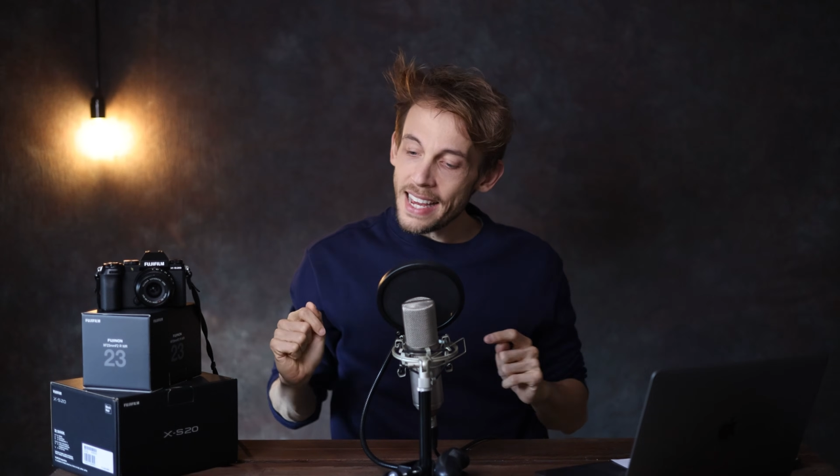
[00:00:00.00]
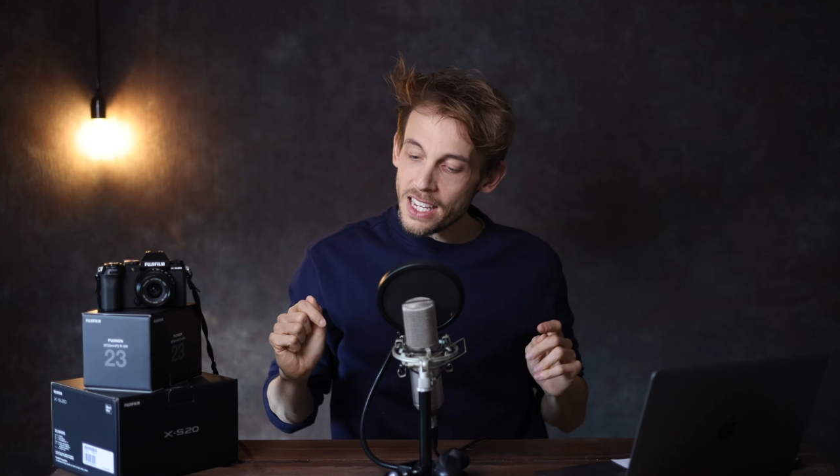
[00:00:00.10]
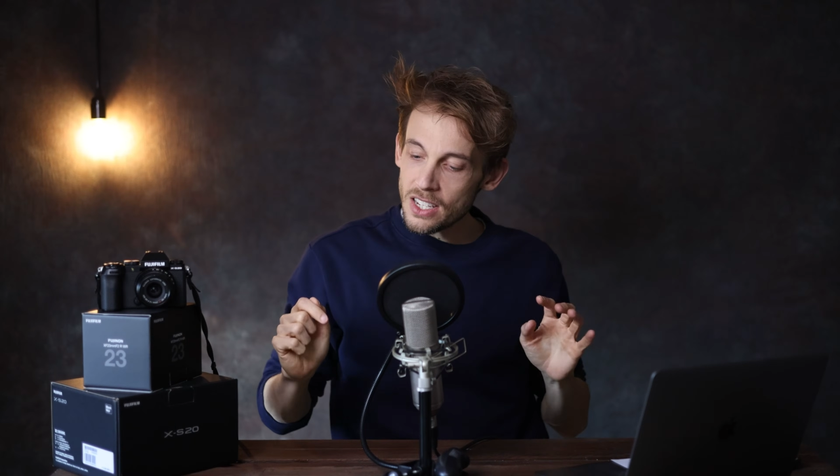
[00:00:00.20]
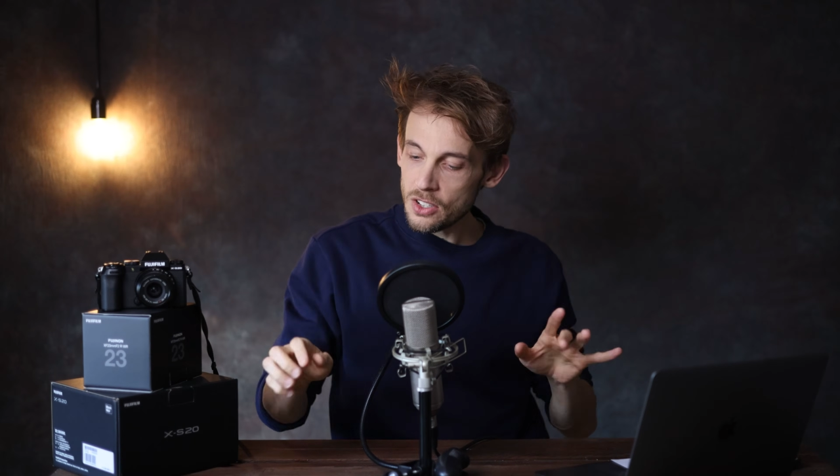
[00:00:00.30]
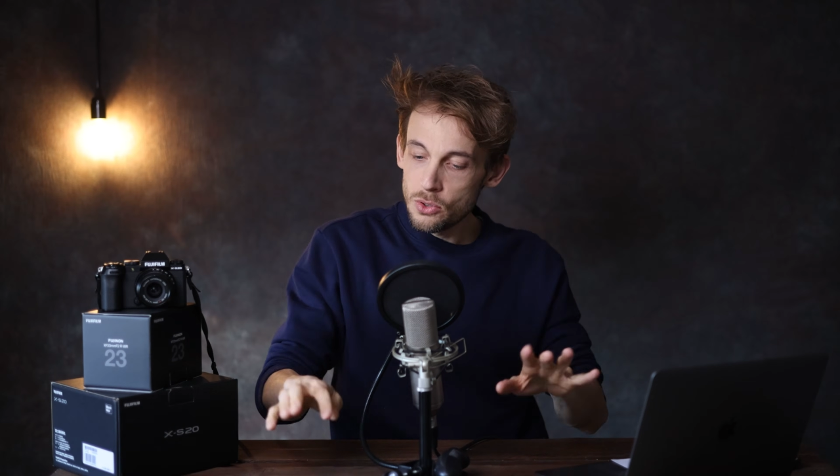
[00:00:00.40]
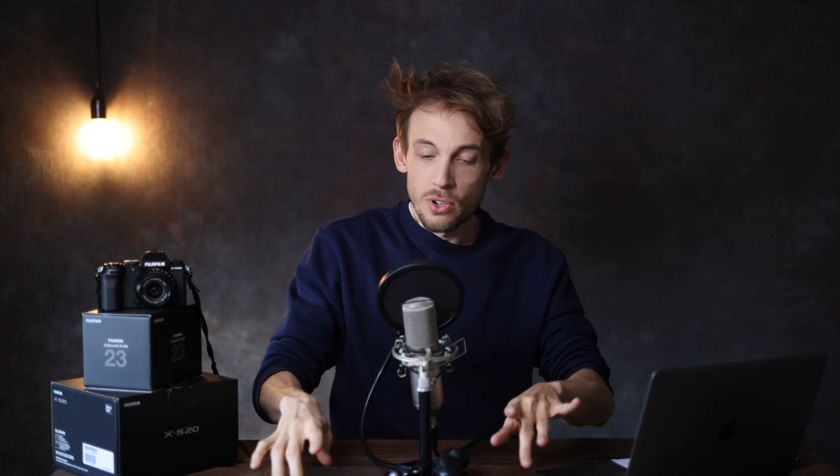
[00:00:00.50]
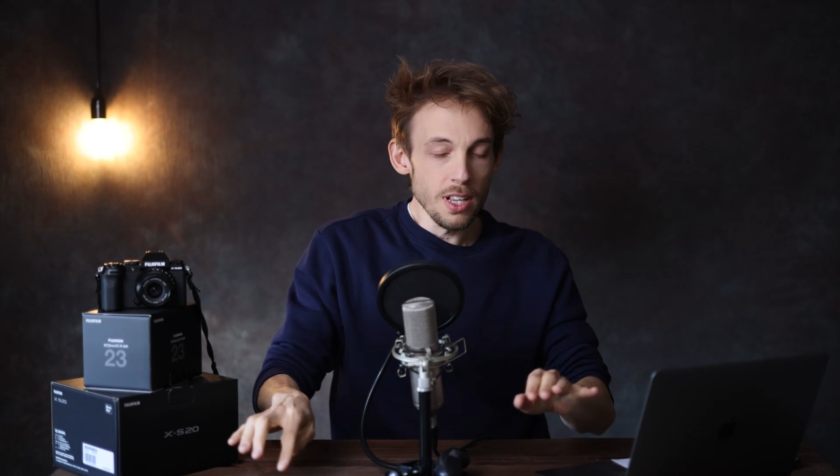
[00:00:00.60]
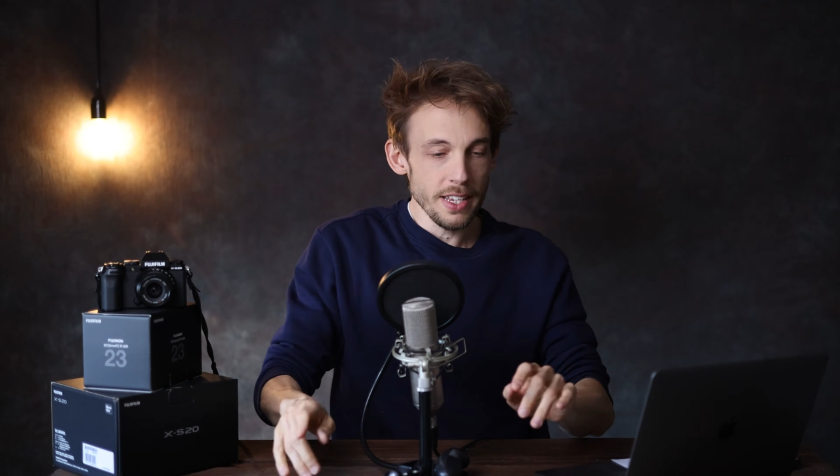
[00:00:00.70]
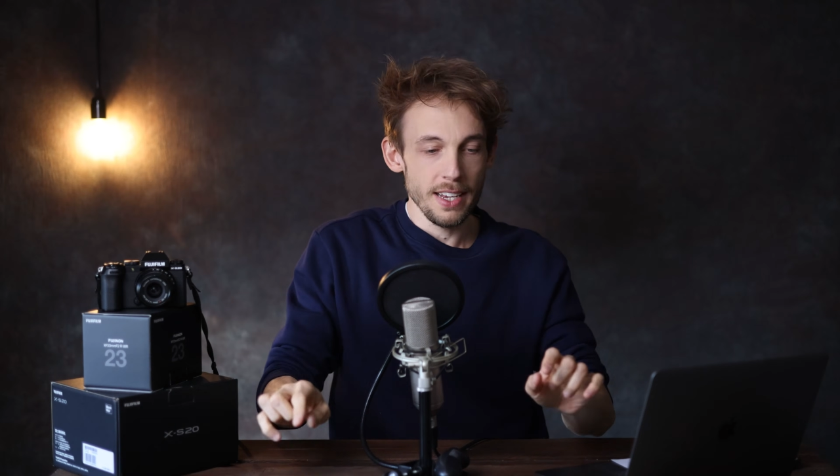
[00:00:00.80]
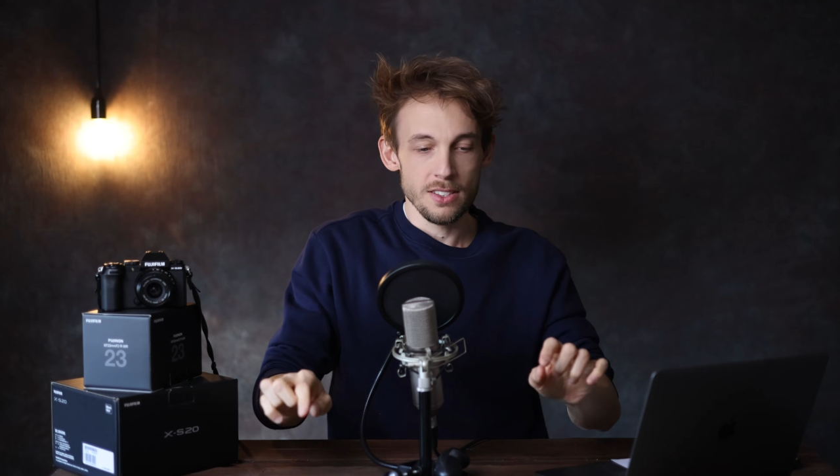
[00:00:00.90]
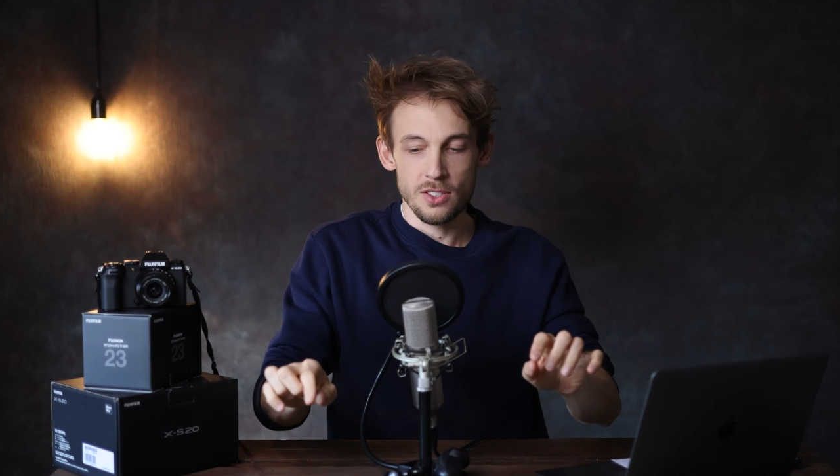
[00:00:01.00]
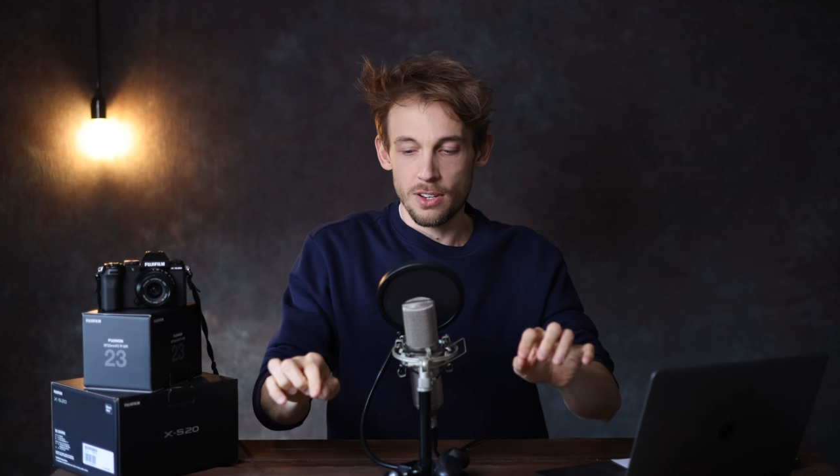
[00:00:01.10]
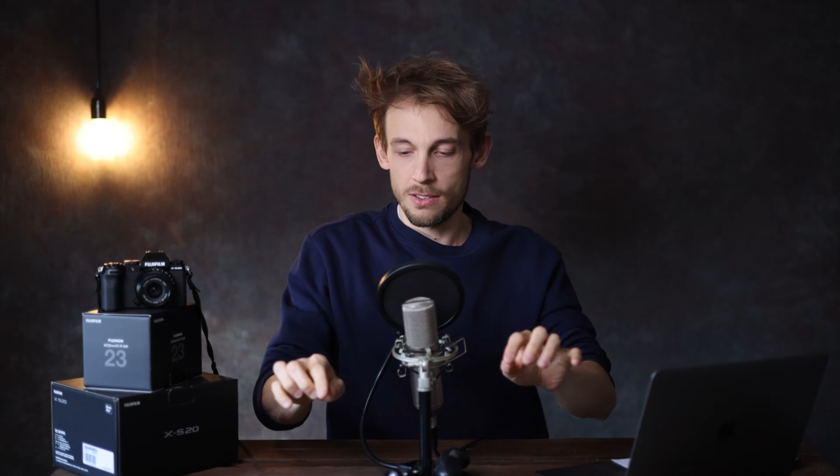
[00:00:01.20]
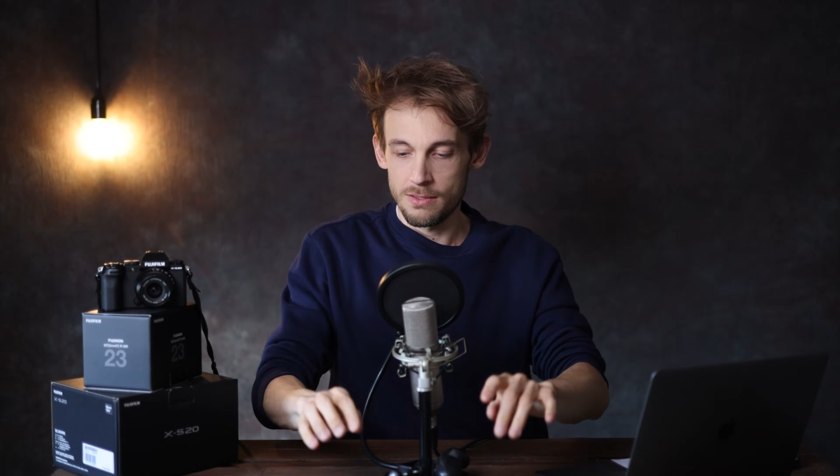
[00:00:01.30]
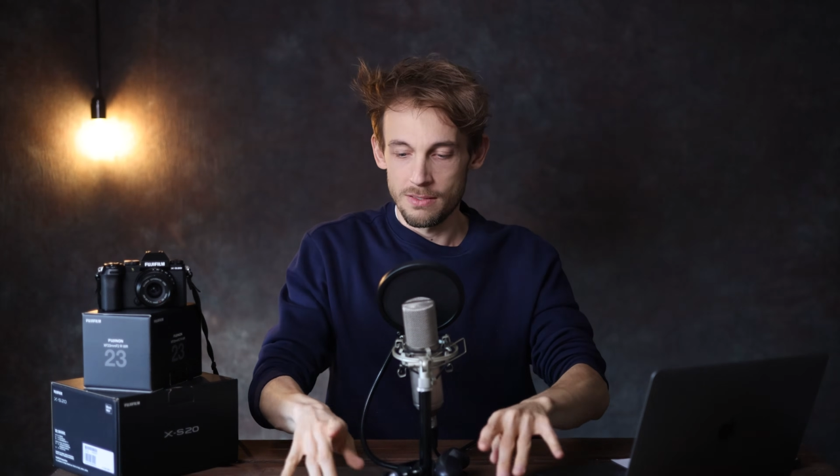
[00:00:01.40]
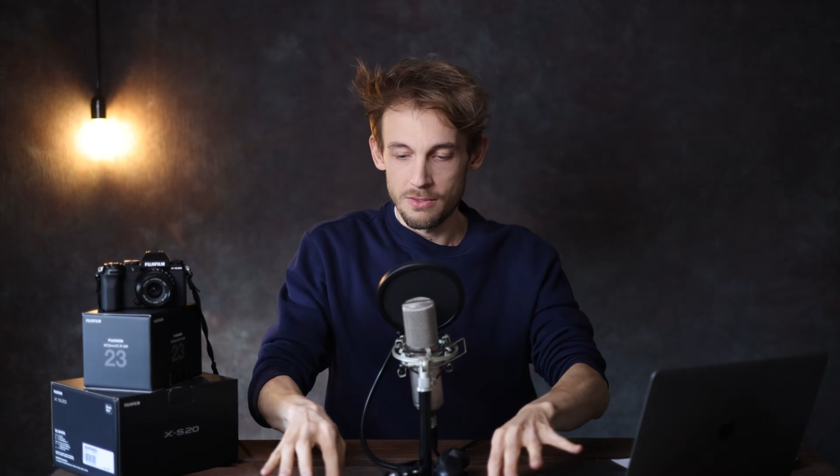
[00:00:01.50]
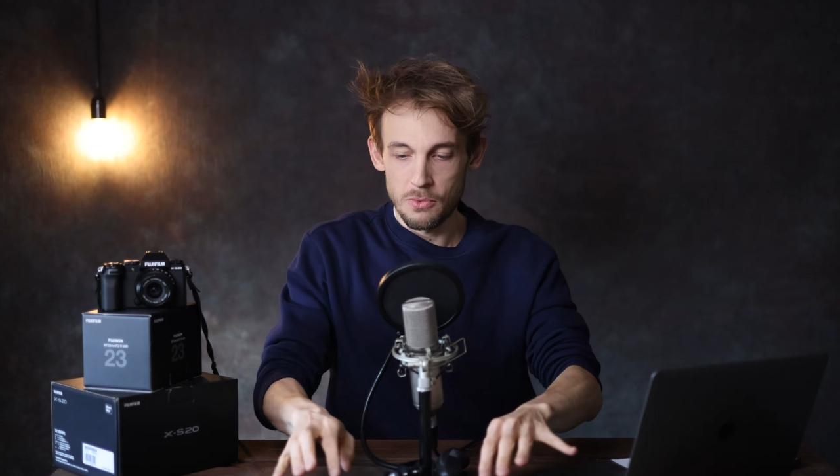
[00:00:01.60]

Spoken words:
I Googled it, so